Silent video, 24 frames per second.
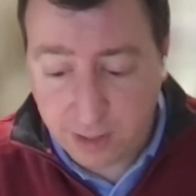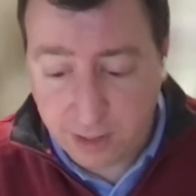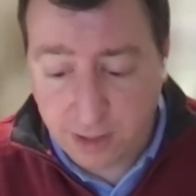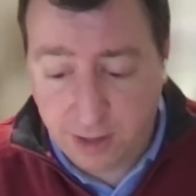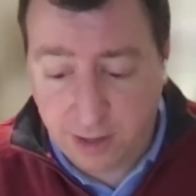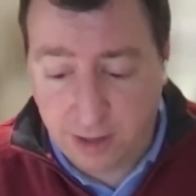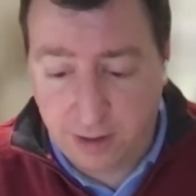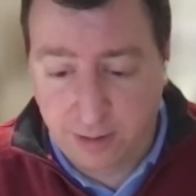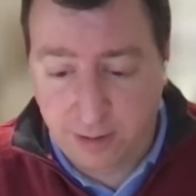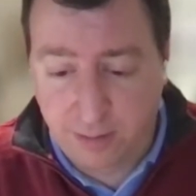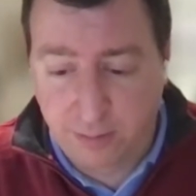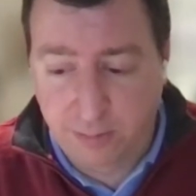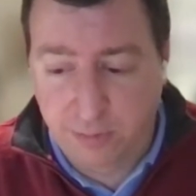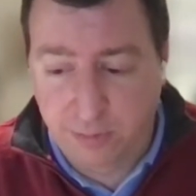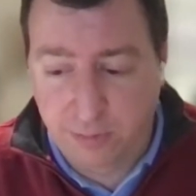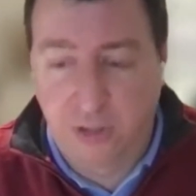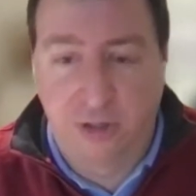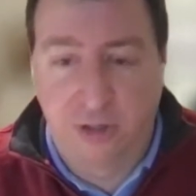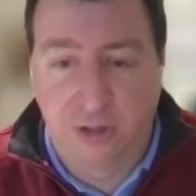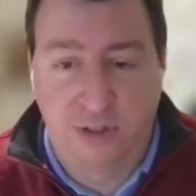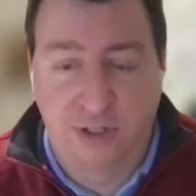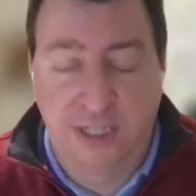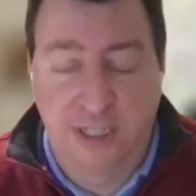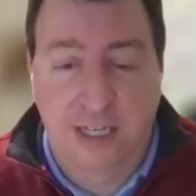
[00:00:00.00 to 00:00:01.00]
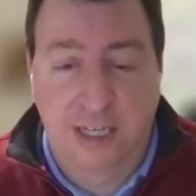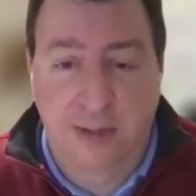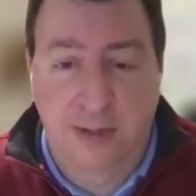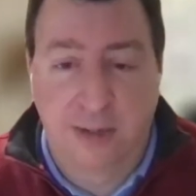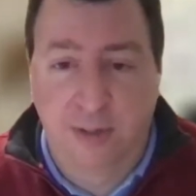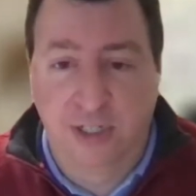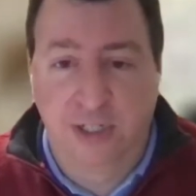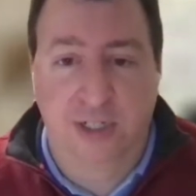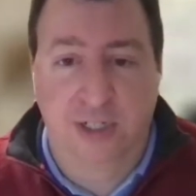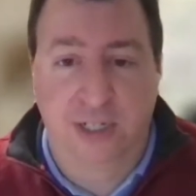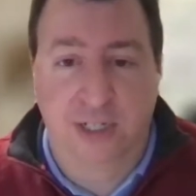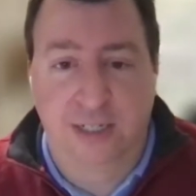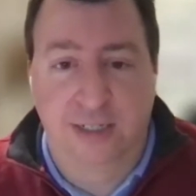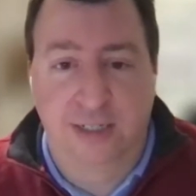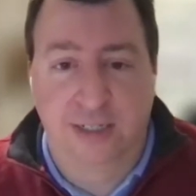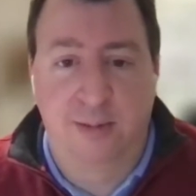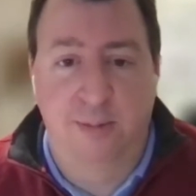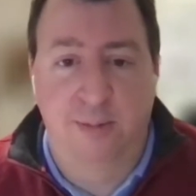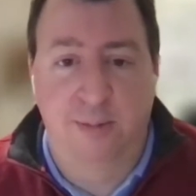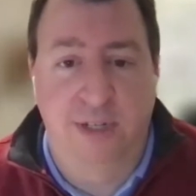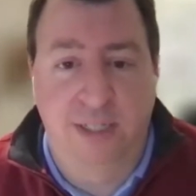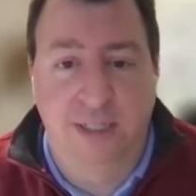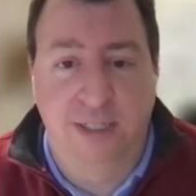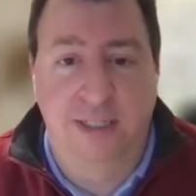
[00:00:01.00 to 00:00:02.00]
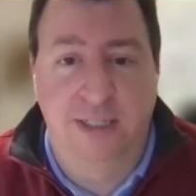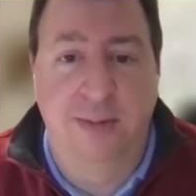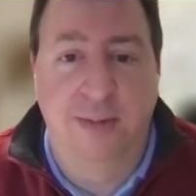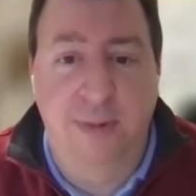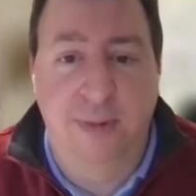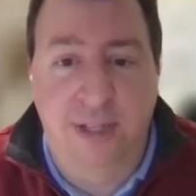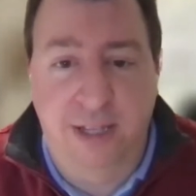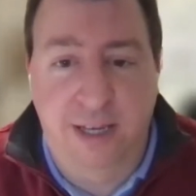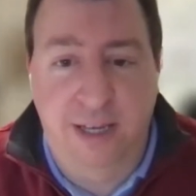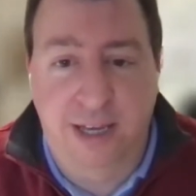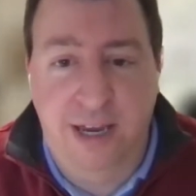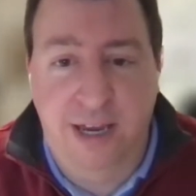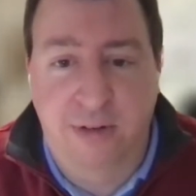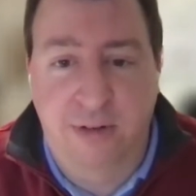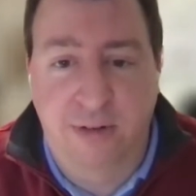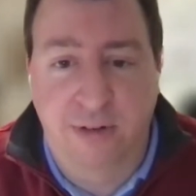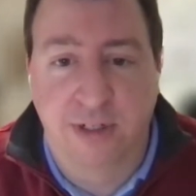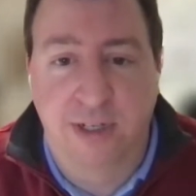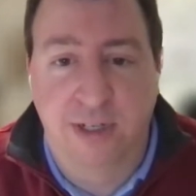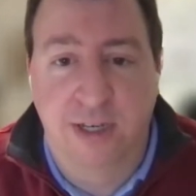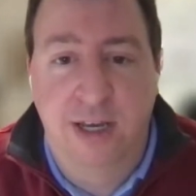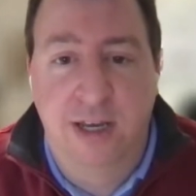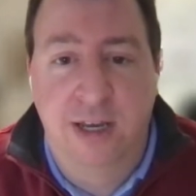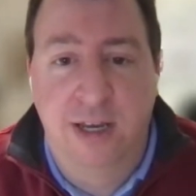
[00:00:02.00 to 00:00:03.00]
you're decommissioning somebody's email account,